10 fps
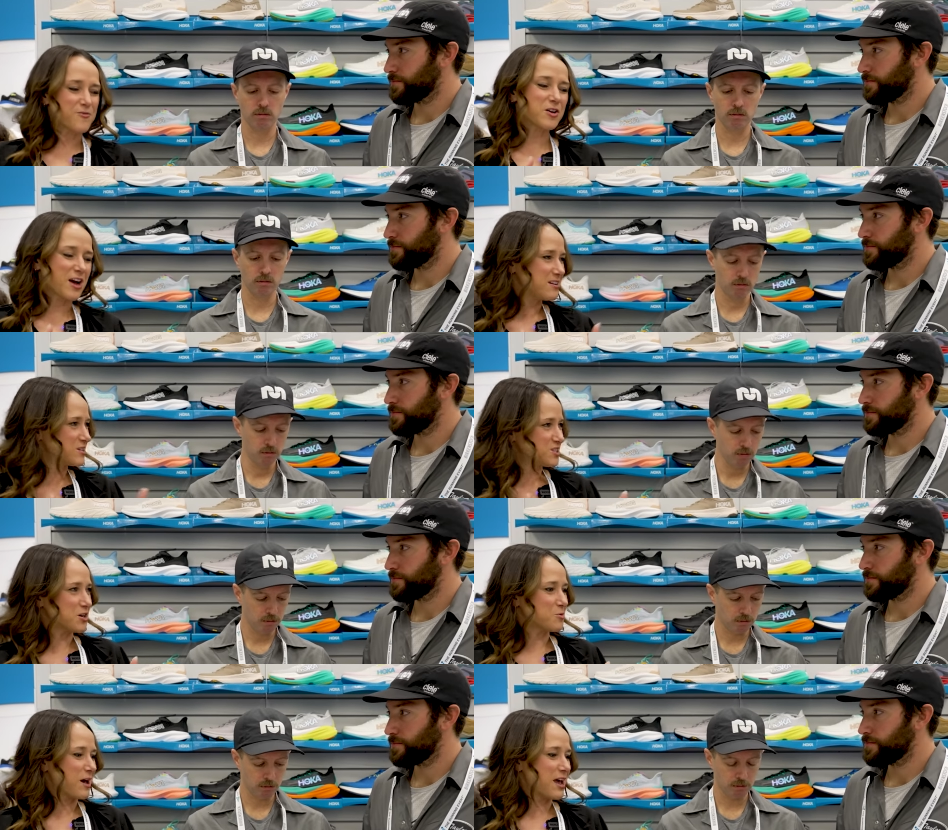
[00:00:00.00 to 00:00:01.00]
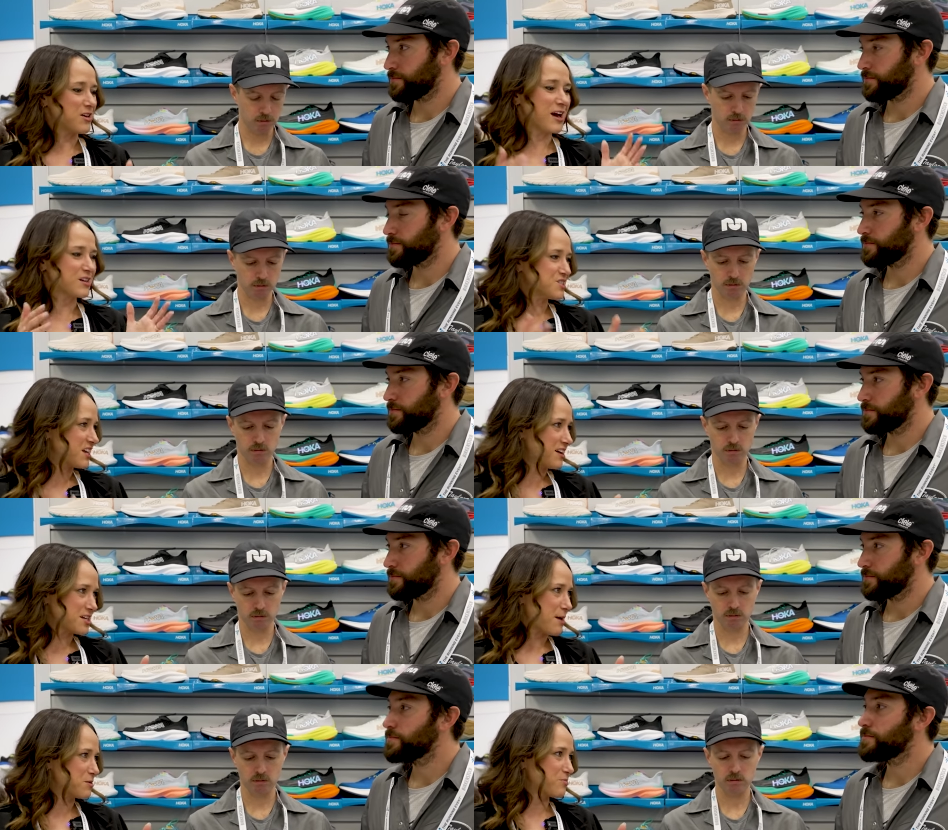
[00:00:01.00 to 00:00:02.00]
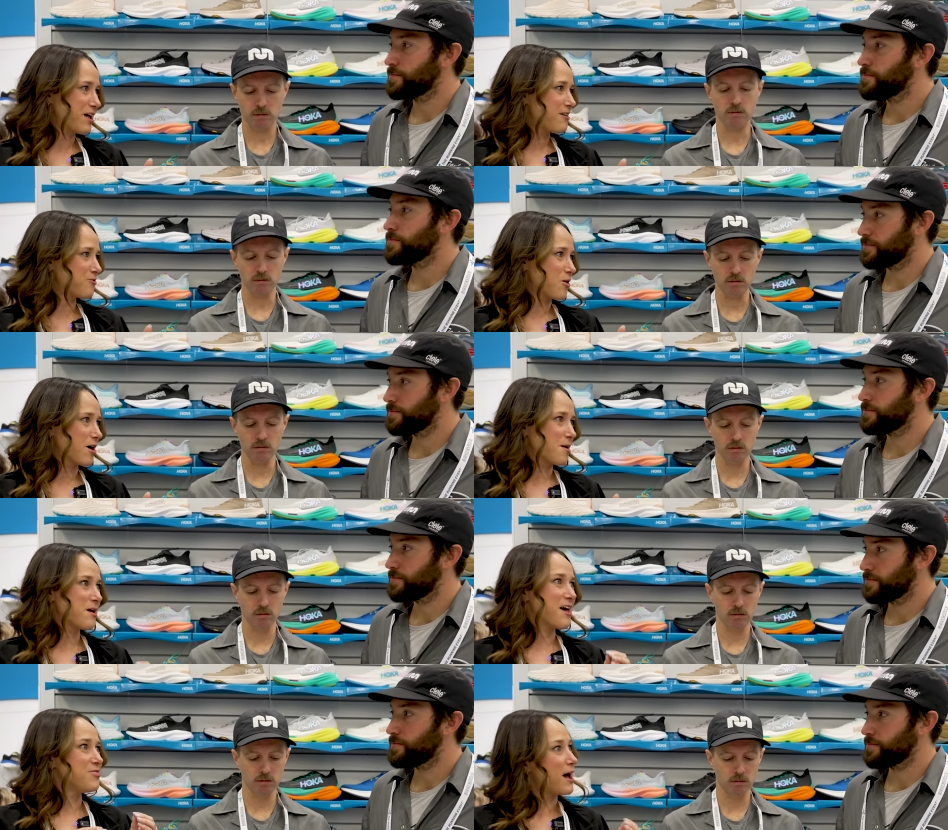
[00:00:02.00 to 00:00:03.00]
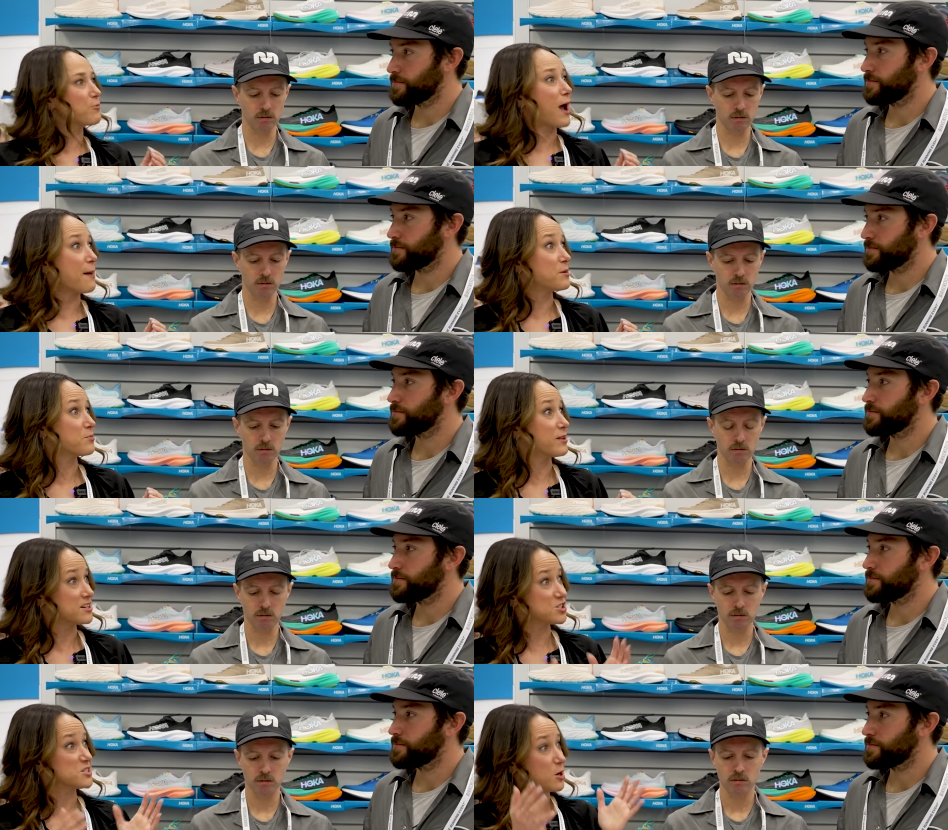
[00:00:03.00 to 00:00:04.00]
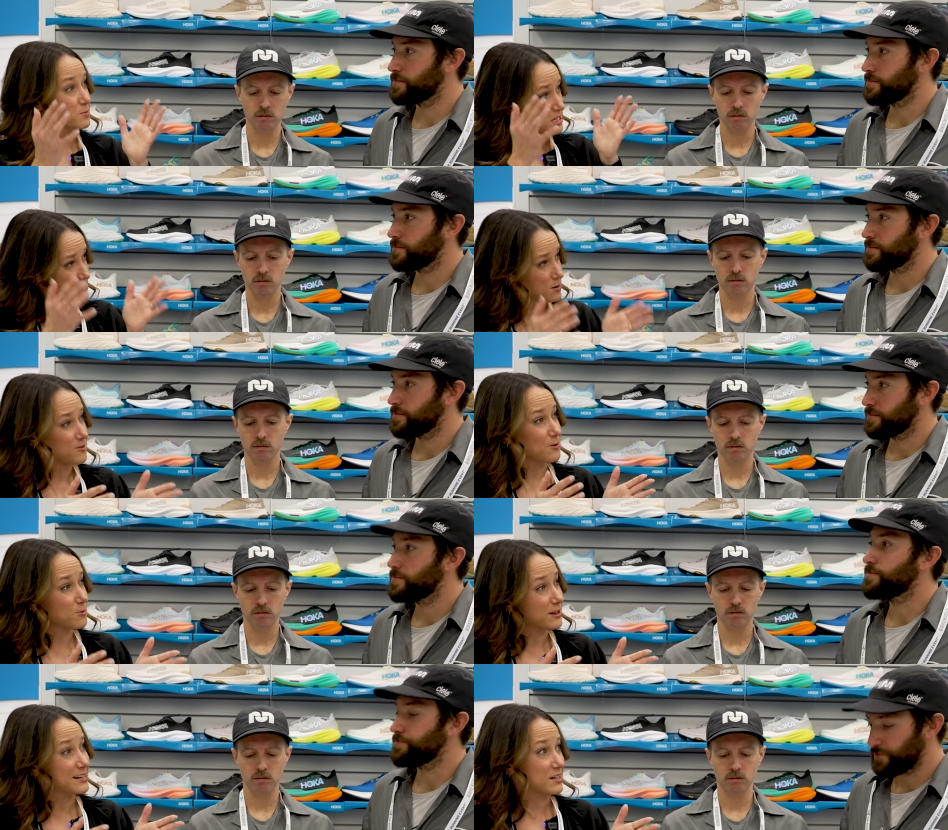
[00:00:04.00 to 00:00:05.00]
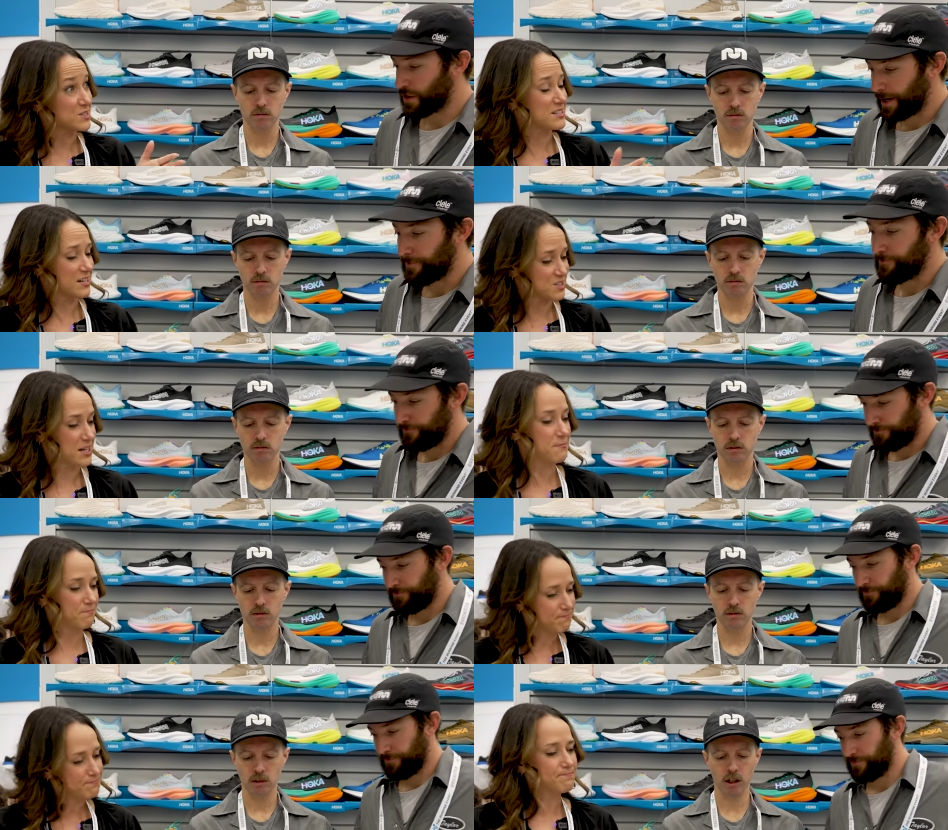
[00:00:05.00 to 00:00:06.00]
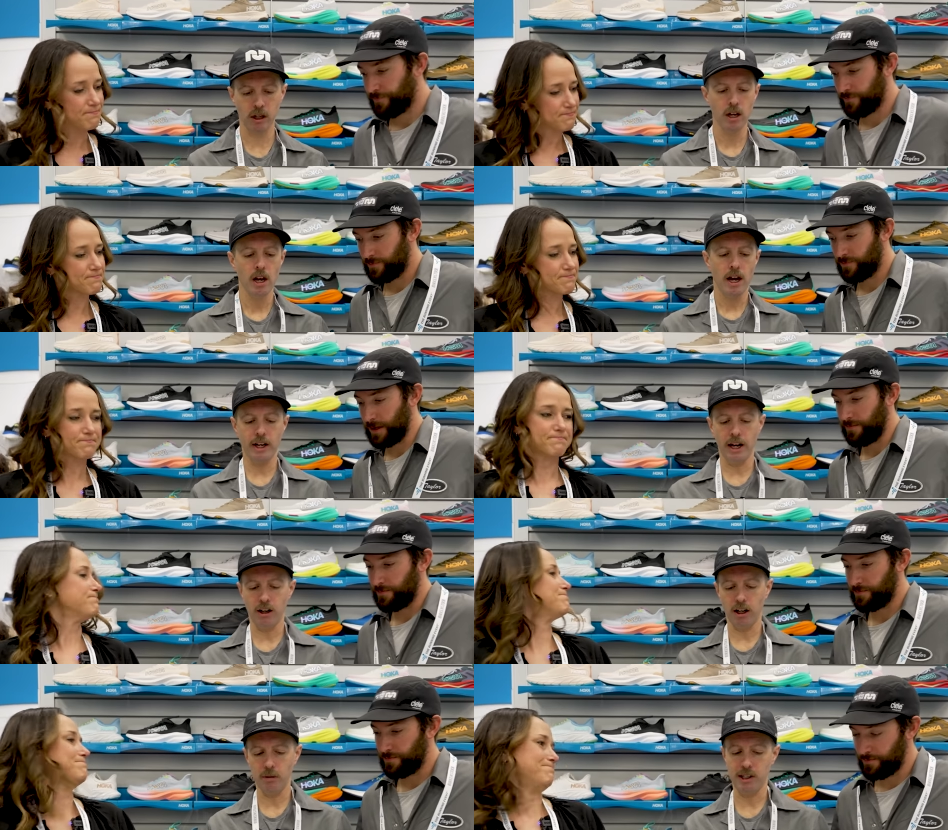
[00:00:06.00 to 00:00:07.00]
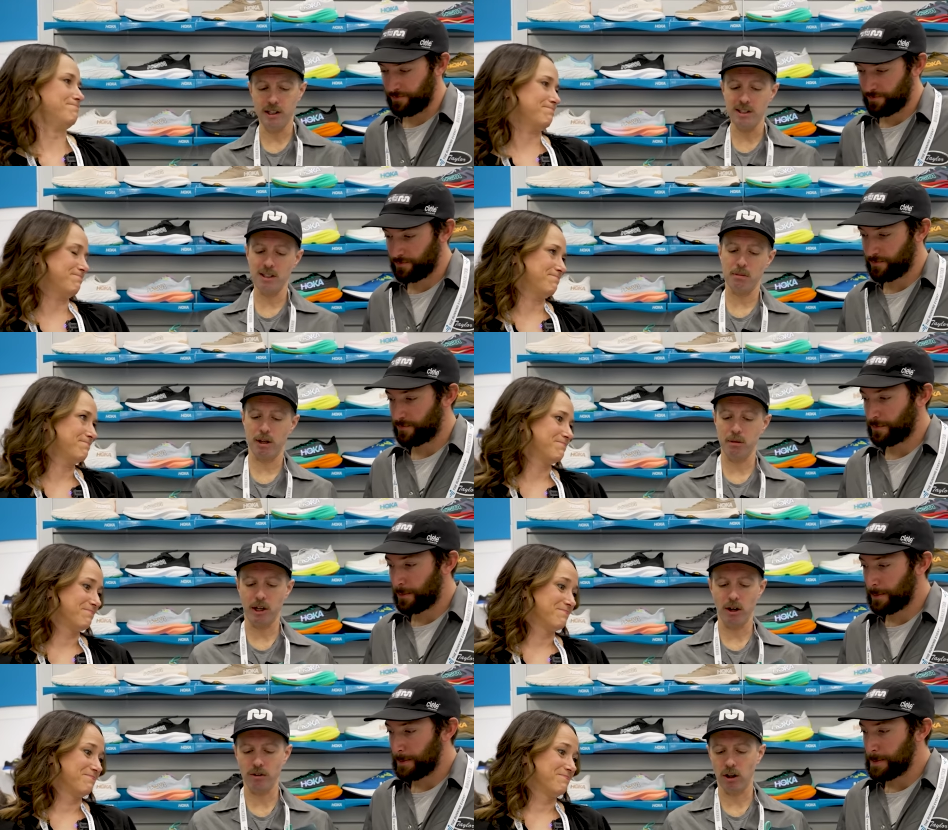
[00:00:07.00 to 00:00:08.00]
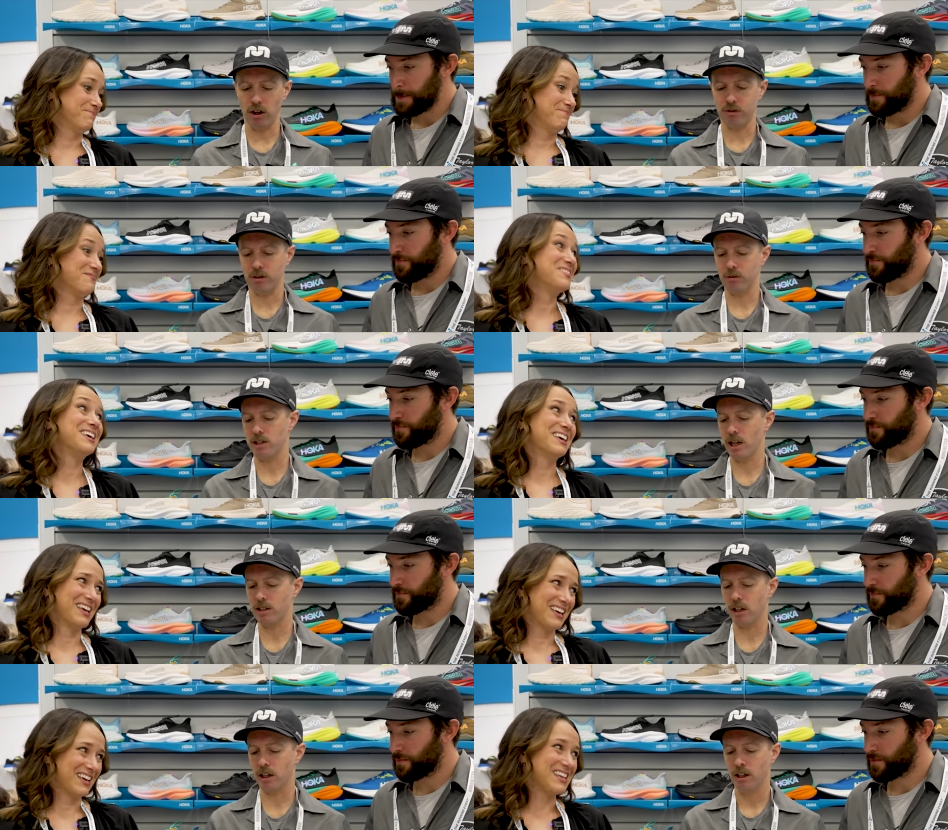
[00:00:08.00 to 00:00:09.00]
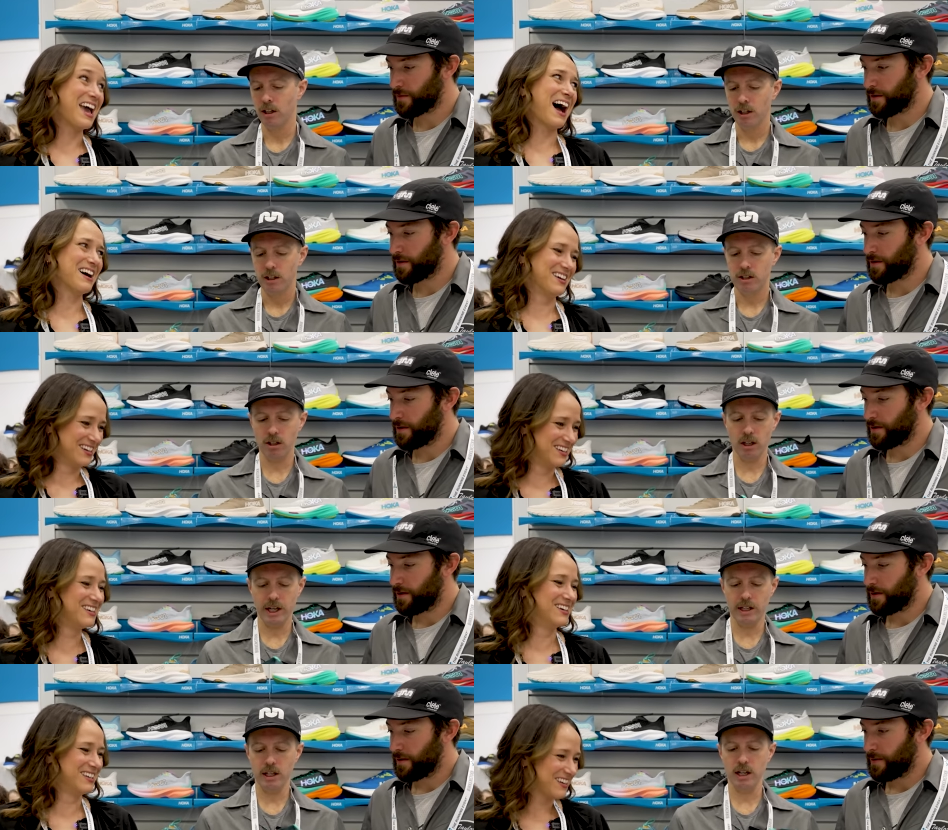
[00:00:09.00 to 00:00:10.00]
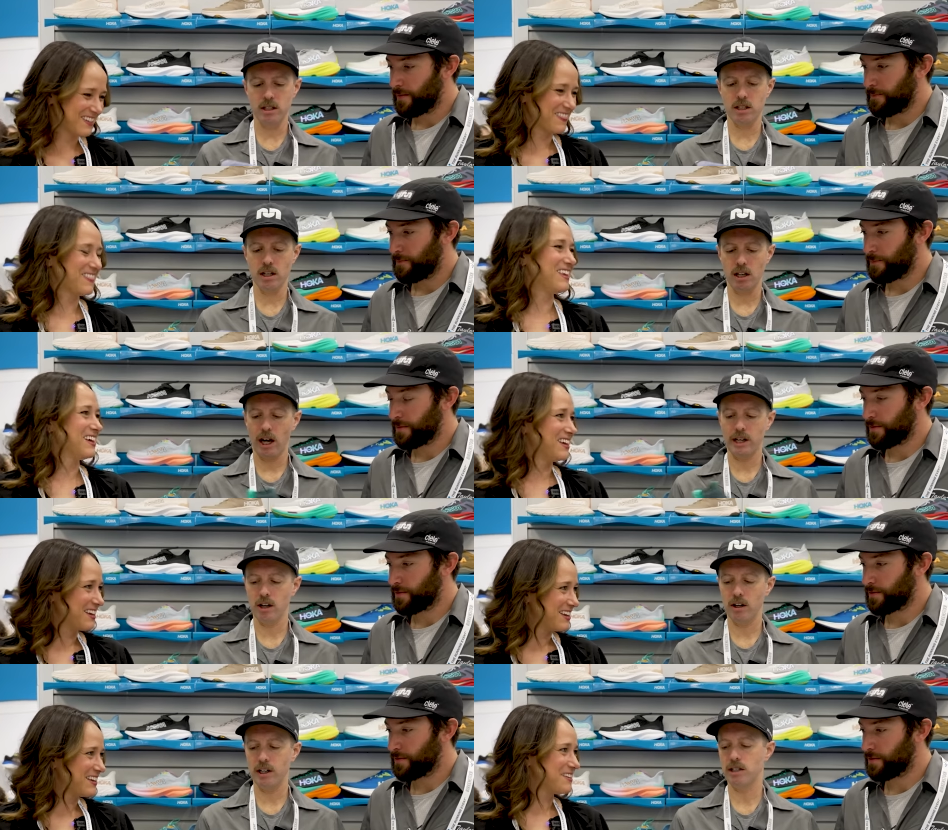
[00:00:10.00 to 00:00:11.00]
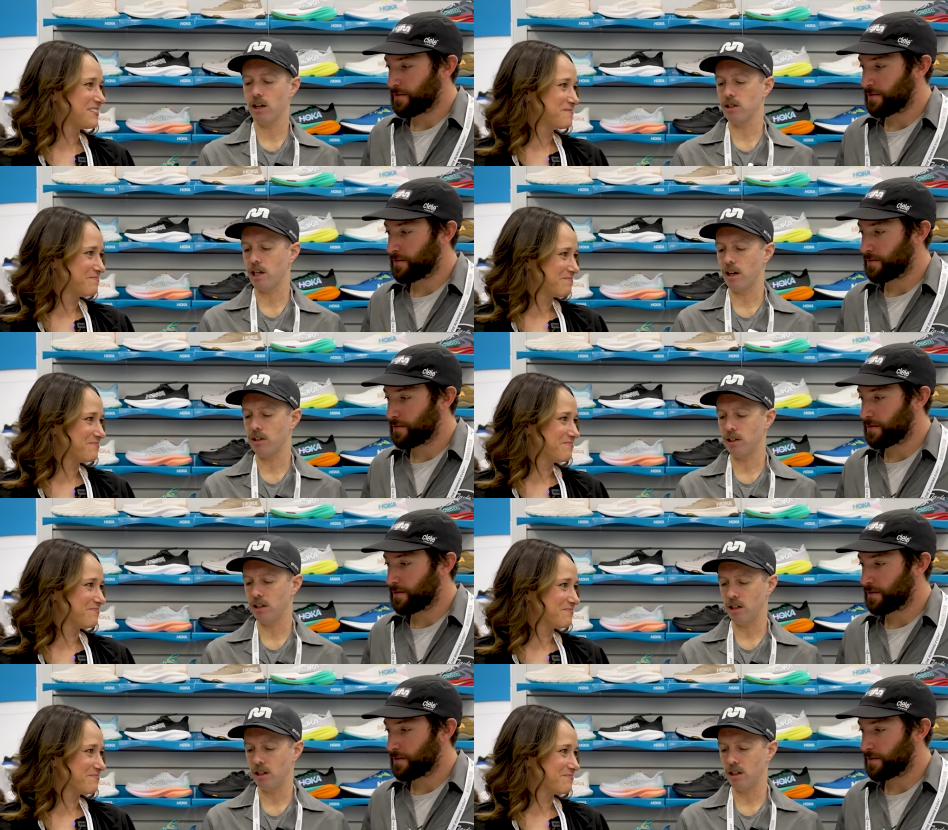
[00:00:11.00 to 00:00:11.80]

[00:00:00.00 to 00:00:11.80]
Speaker 1: if you're cut in a certain way, you got to stay on top of the platform, and that wrap of the plate just helps keep your foot really nice and nested.
Speaker 2: Okay. Now, I mean, this is a pretty big overhaul from the Tecton. Yeah. So like, is I can already tell it's heavy.